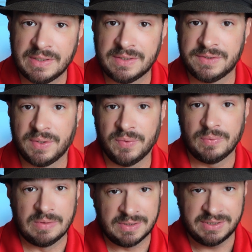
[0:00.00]
So
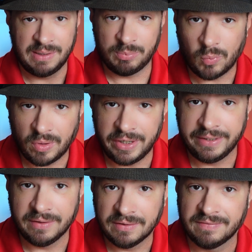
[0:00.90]
step
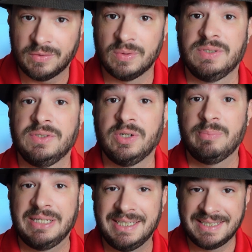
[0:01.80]
one, of course, is going to
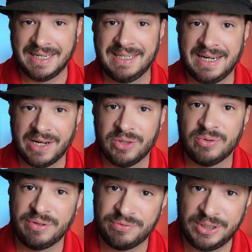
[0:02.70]
be to take it out of the
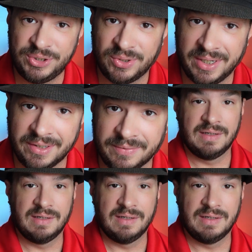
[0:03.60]
refrigerator.